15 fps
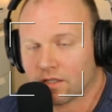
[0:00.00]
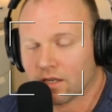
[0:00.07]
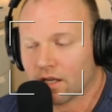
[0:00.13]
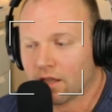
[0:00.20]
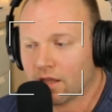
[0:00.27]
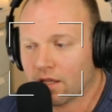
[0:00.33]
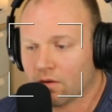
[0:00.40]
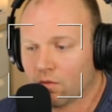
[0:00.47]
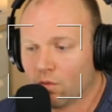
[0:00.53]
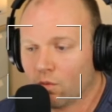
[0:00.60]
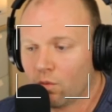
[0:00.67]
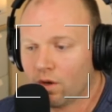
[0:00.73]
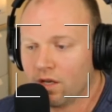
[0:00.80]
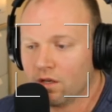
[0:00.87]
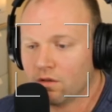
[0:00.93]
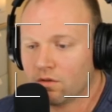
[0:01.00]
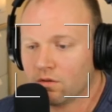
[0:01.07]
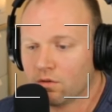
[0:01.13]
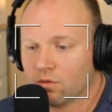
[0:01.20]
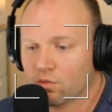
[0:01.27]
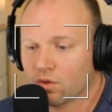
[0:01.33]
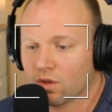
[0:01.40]
And I think we need
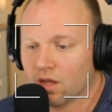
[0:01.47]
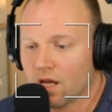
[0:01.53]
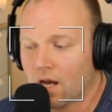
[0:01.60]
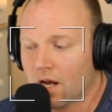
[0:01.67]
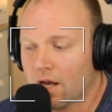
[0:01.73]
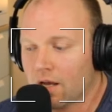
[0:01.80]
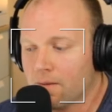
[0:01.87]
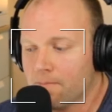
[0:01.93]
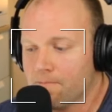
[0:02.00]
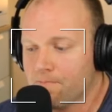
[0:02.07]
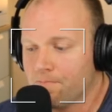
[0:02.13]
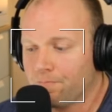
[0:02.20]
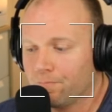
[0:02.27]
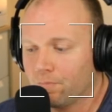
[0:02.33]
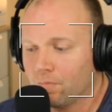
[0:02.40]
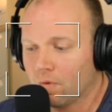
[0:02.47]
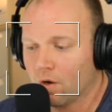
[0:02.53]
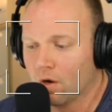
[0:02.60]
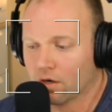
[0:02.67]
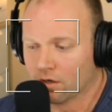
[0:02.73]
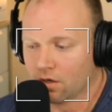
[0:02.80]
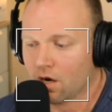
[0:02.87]
to rely
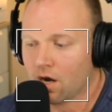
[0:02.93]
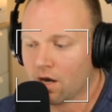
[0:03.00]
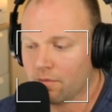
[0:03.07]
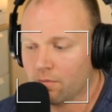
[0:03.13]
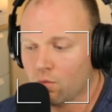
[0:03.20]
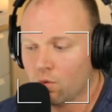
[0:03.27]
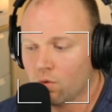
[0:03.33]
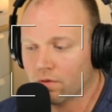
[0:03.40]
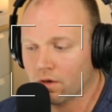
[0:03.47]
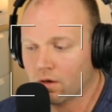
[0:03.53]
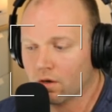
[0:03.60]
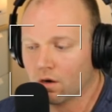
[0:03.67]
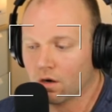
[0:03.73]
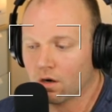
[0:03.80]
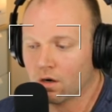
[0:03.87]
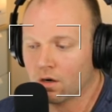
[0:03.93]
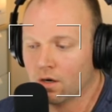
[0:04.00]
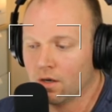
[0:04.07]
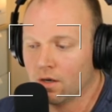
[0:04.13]
on God more than I